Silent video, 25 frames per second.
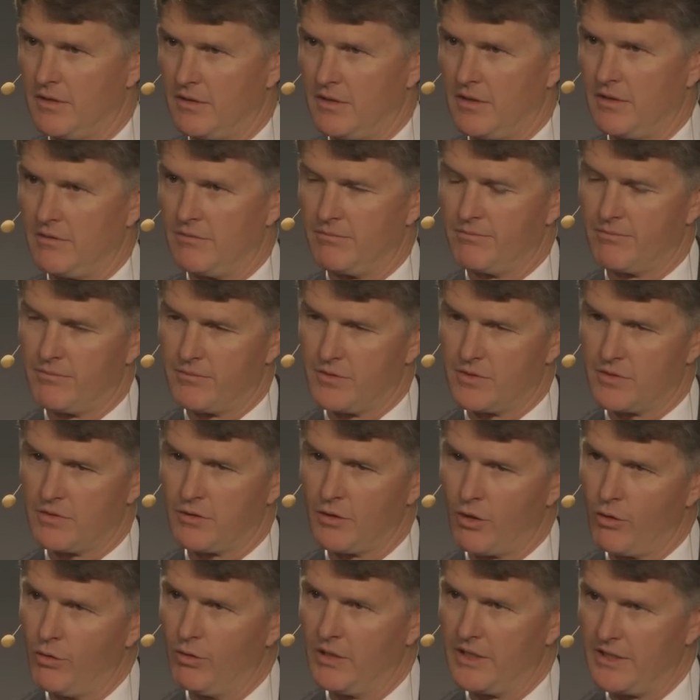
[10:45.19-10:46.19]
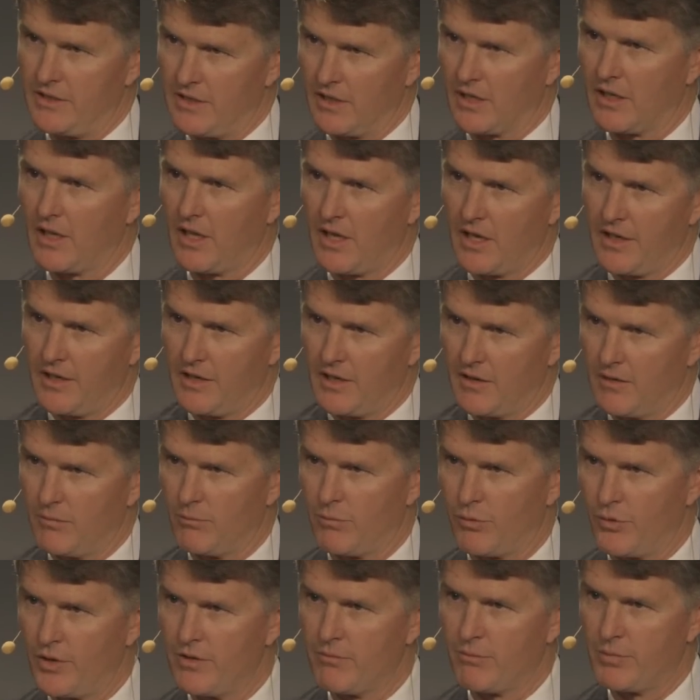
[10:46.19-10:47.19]
the slowly
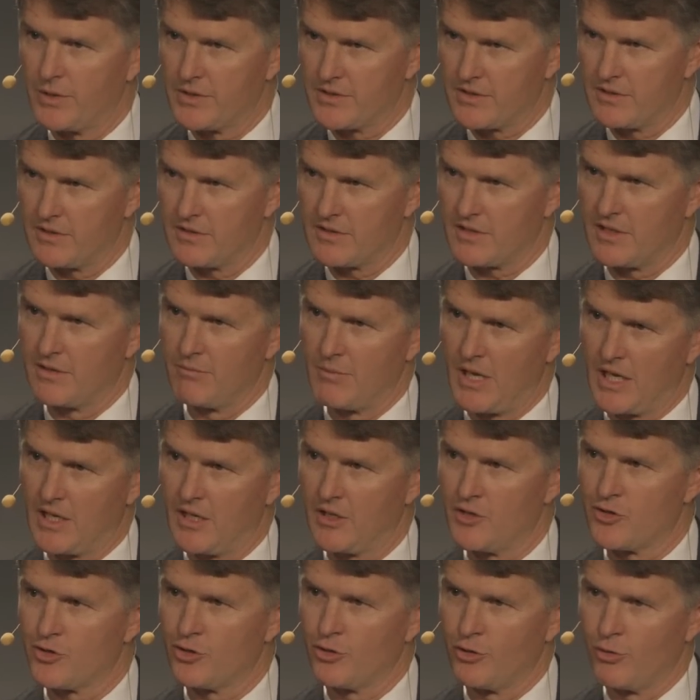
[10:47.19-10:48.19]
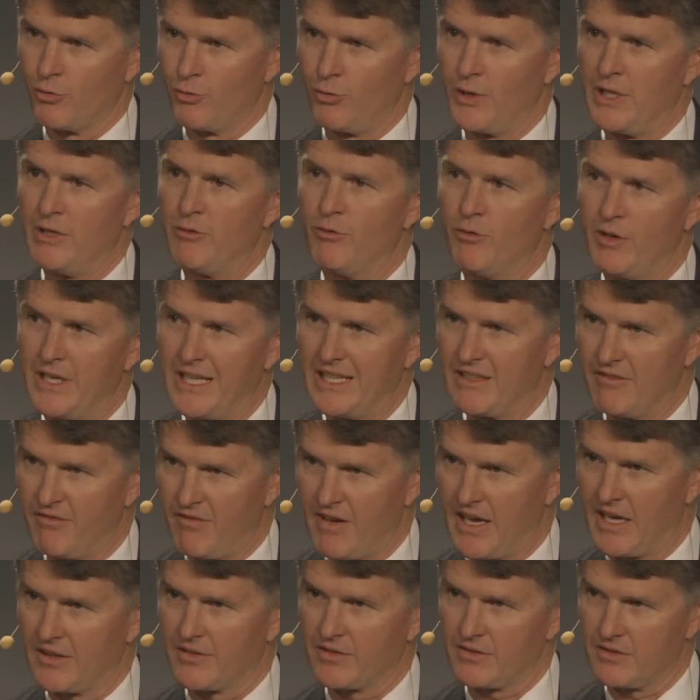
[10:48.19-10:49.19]
declining print business and making sure we
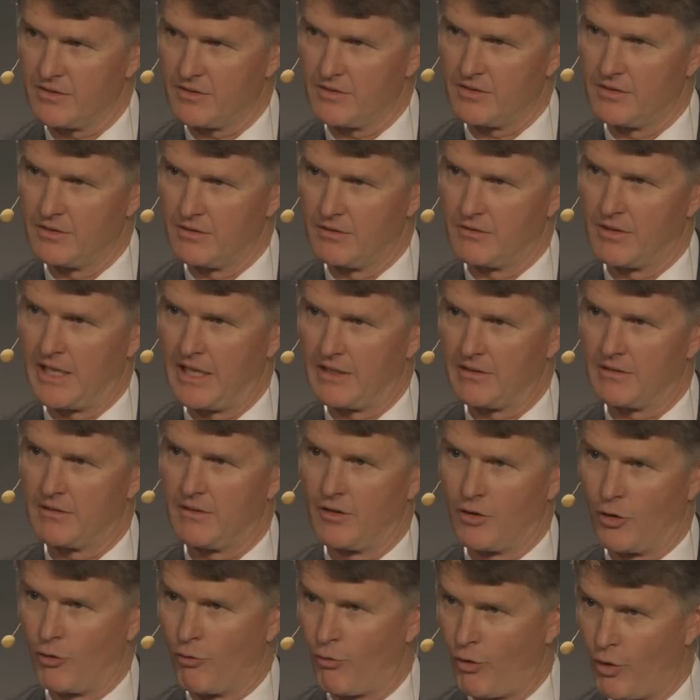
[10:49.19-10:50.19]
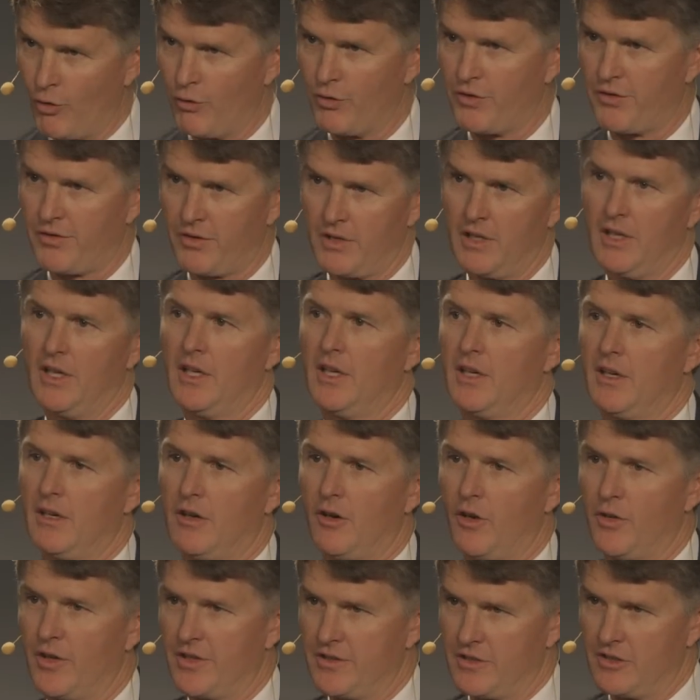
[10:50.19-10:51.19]
reinvest to get the growth
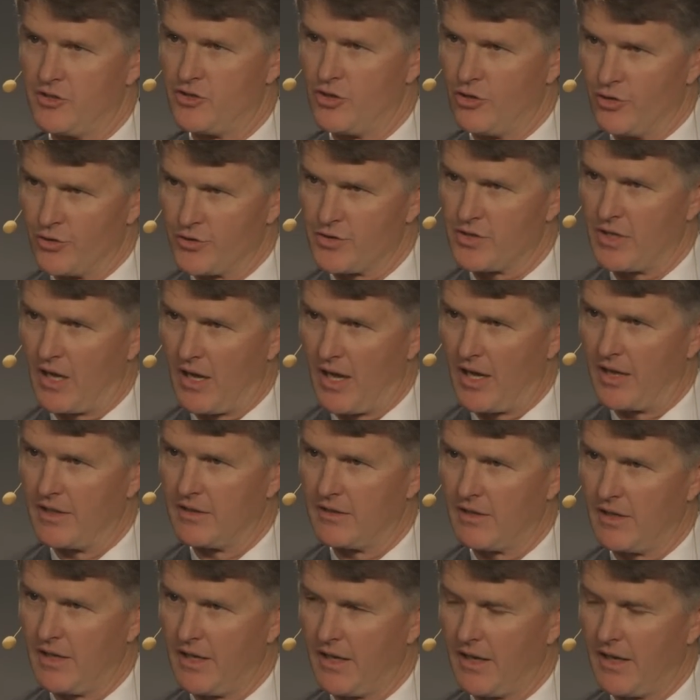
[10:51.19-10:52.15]
on the digital side.